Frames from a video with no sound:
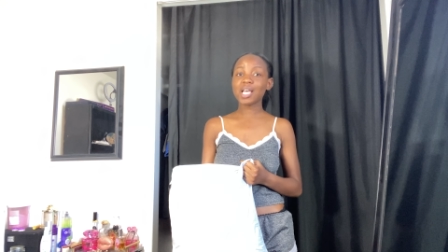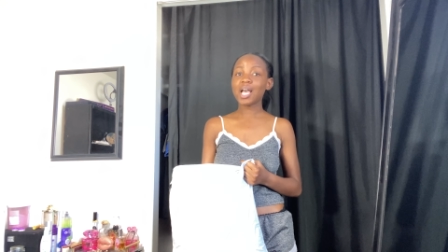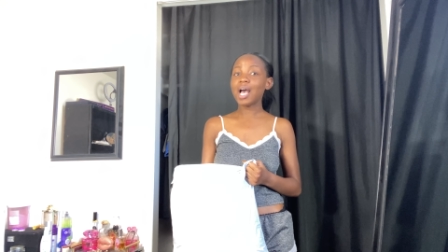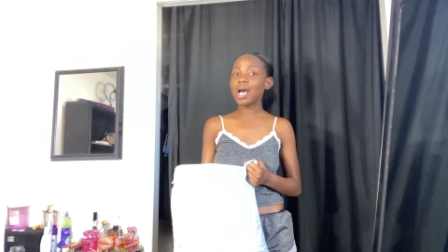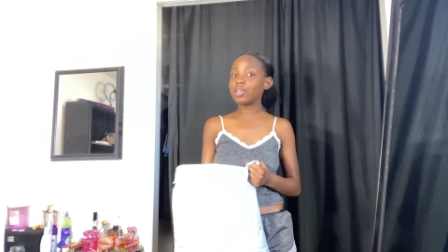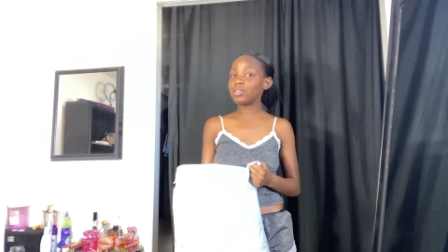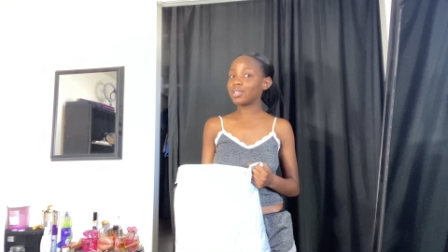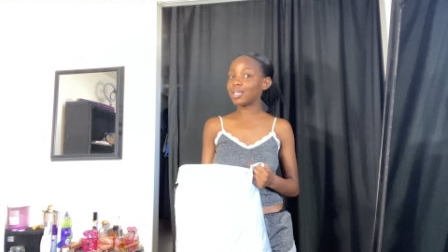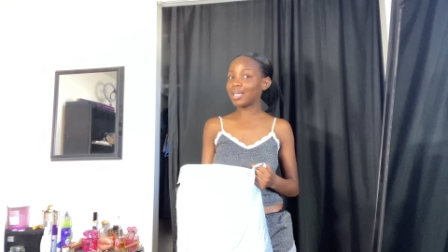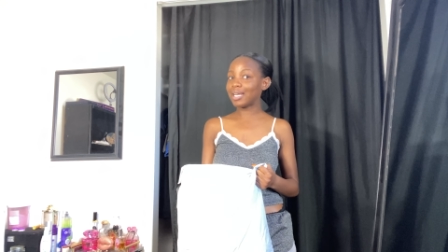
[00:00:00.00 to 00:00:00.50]

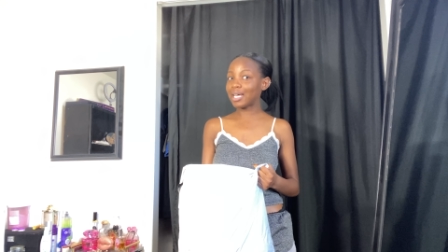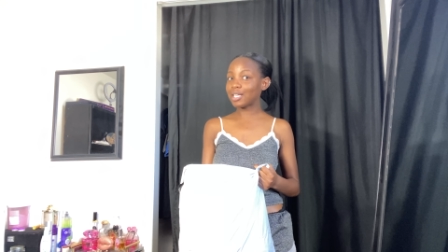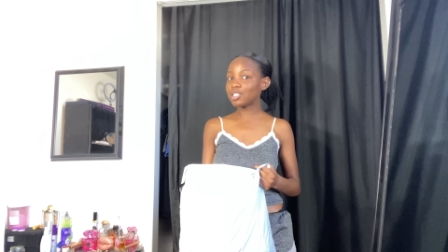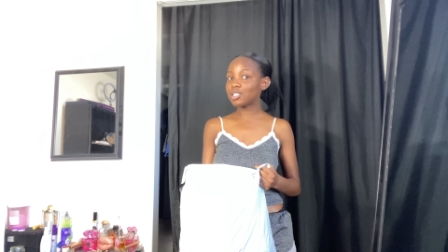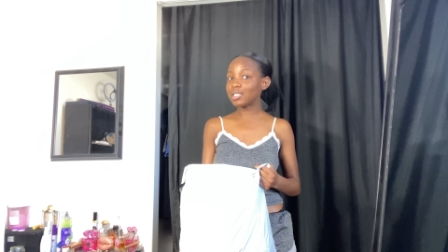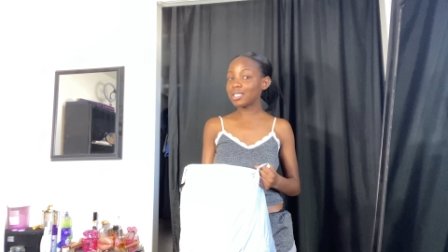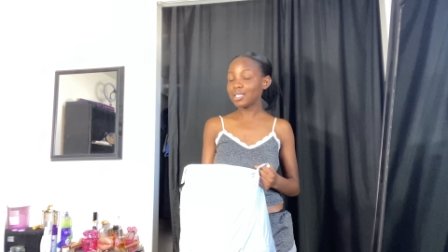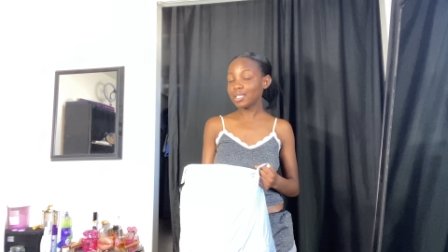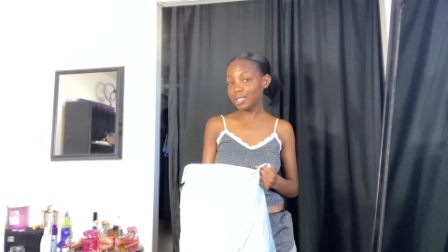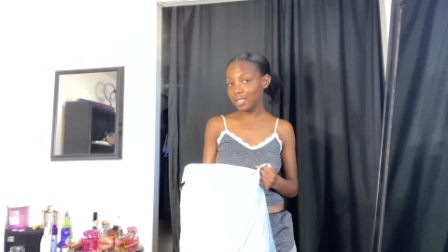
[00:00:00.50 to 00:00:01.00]
you can
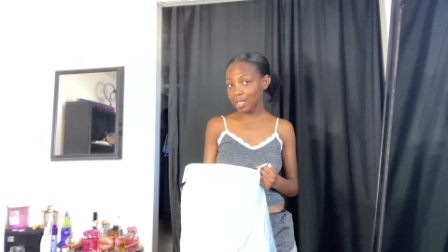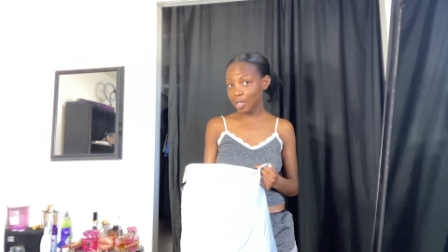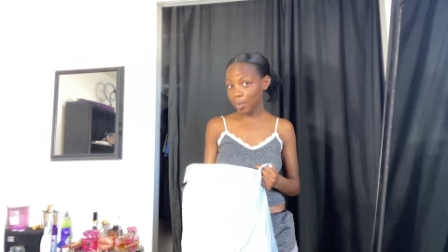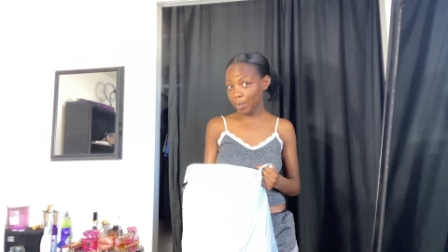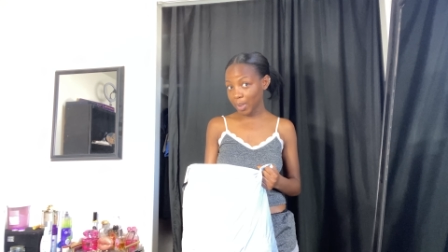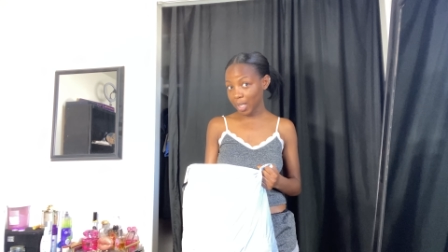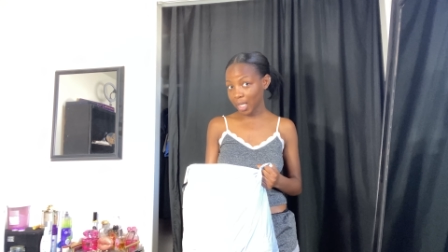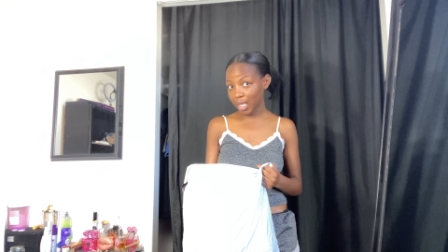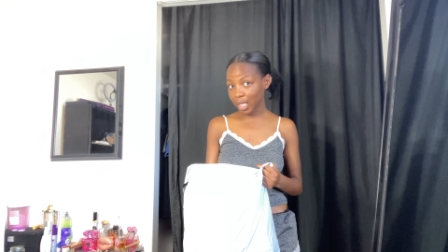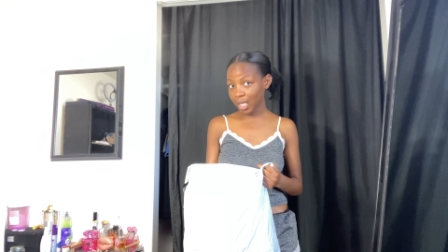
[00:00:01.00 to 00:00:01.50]
actually hear
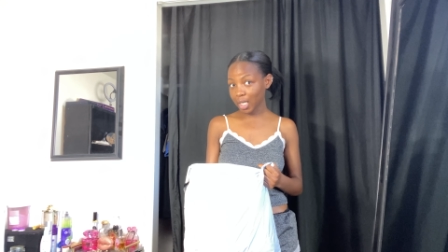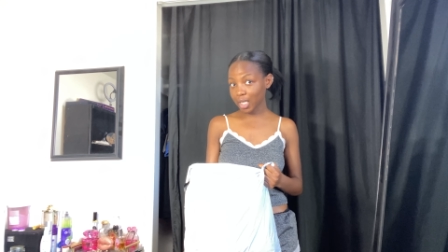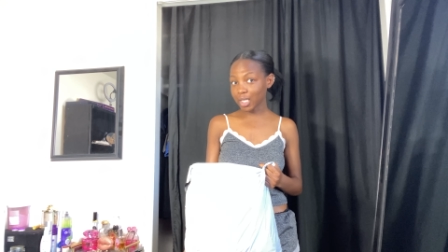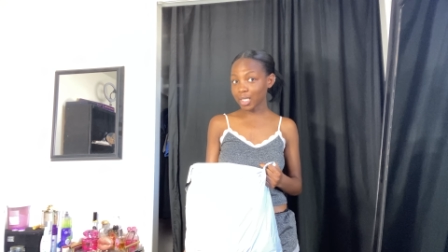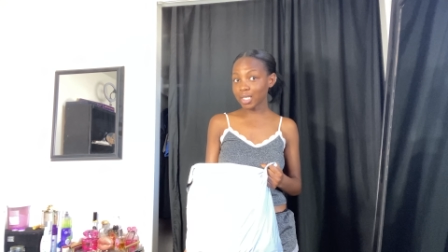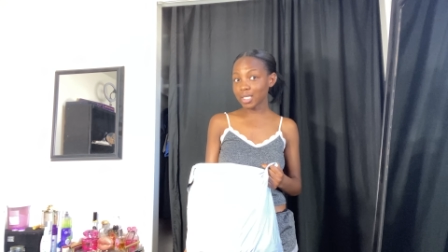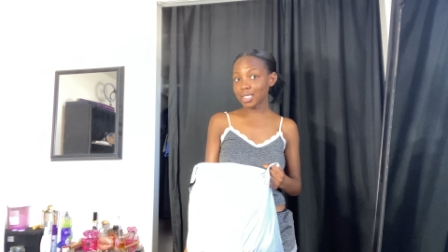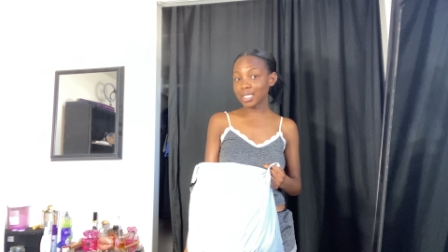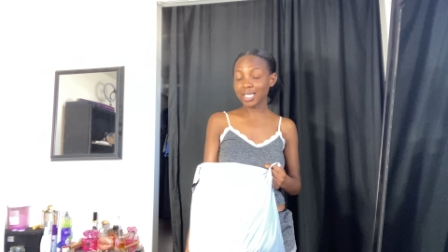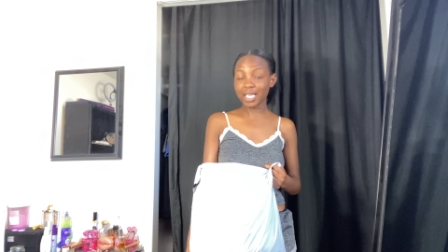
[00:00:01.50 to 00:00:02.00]
me
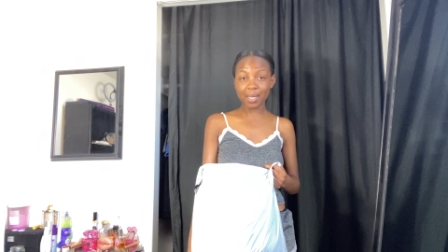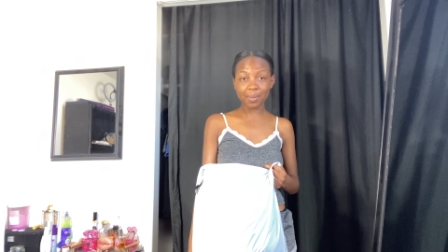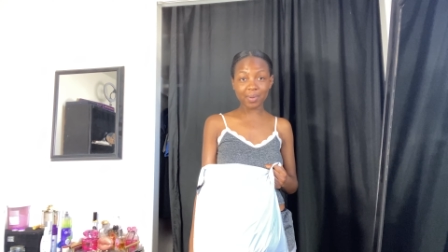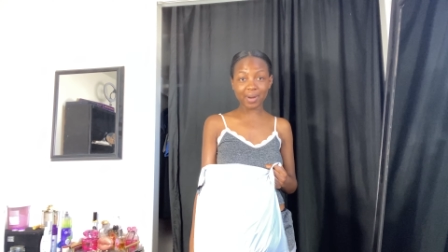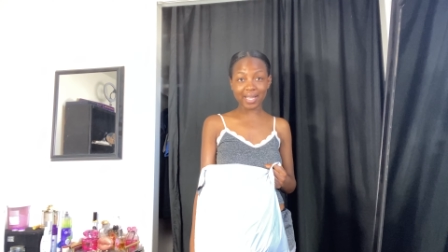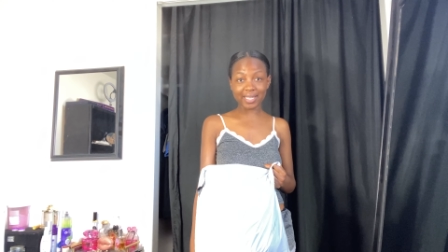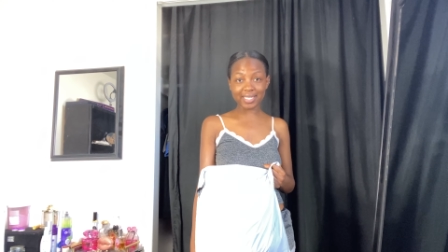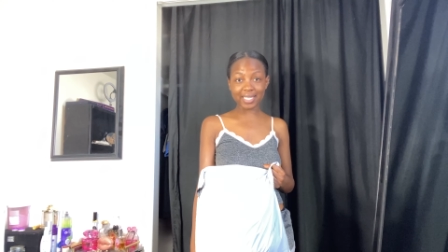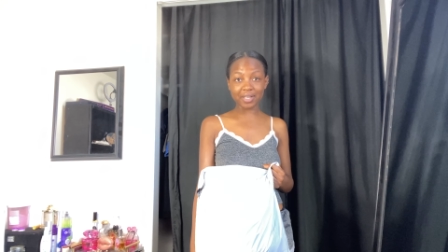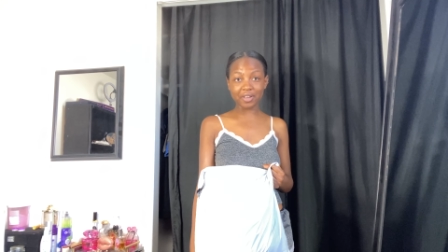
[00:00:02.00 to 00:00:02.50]
because the camera
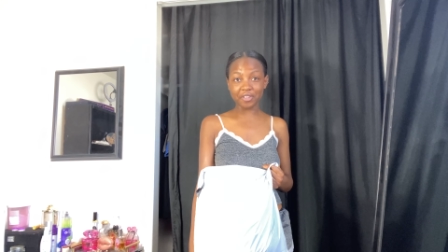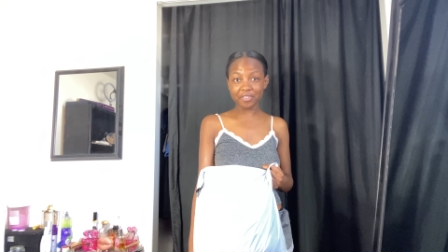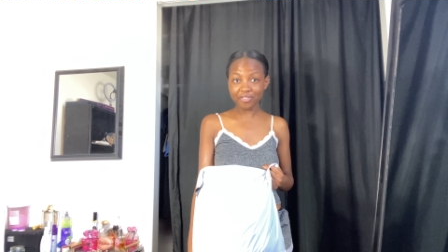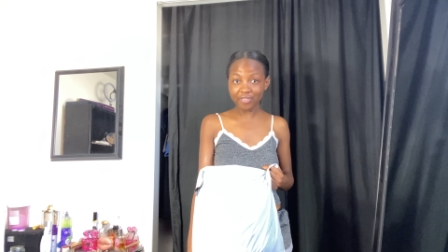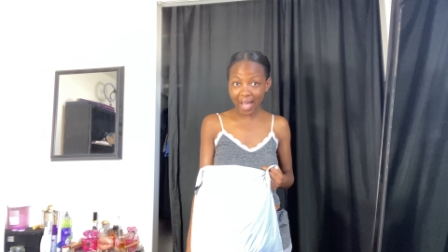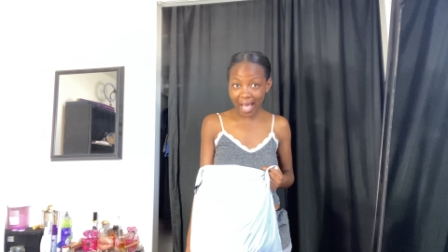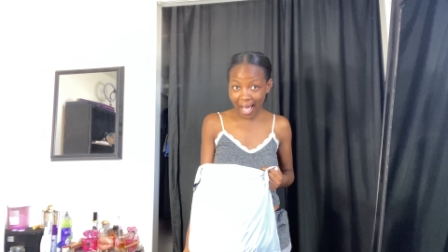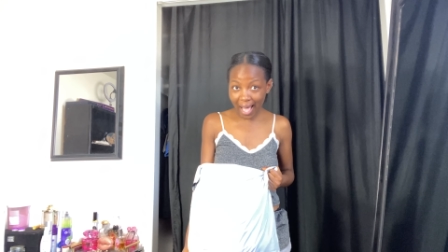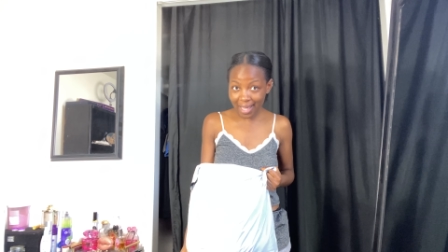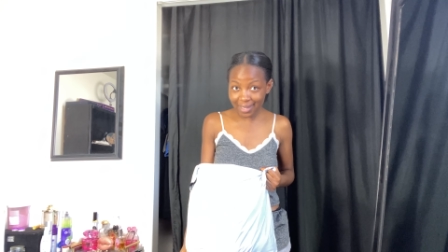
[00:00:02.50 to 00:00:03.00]
is kind of
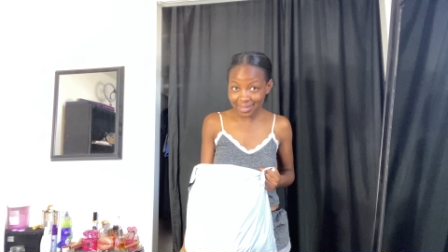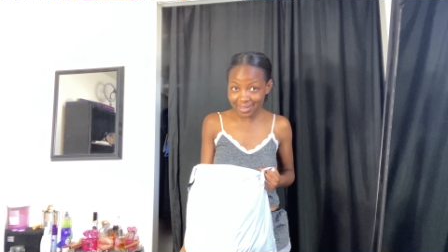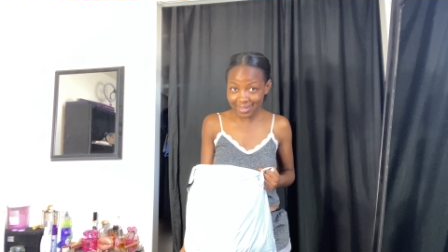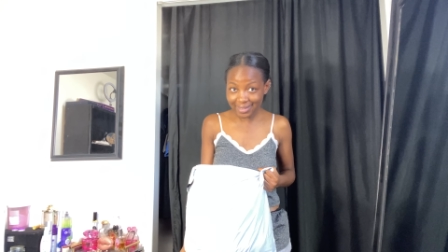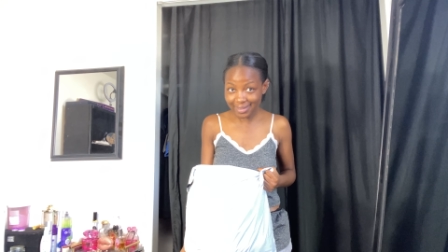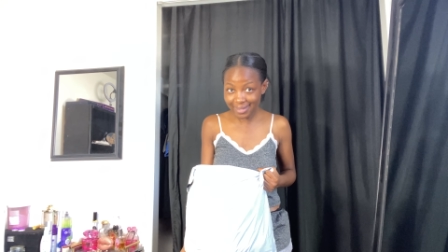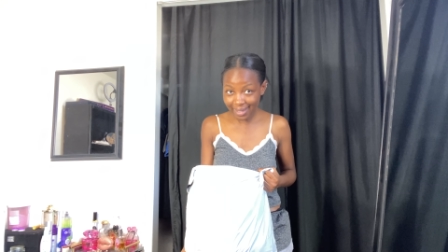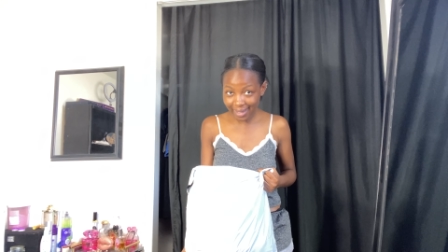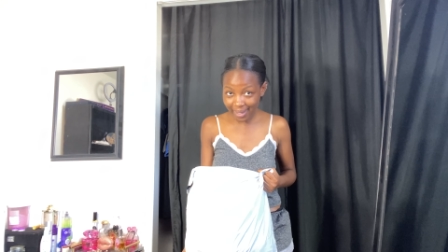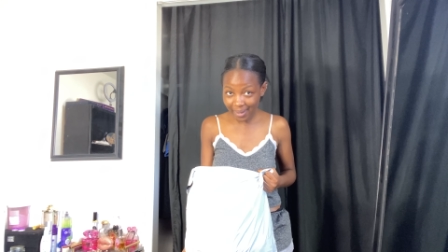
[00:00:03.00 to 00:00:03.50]
far
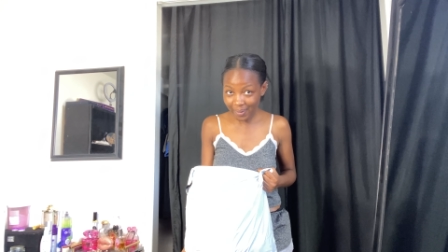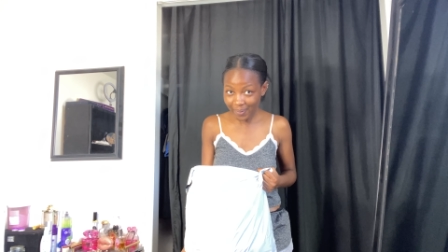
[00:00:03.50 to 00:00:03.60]
today.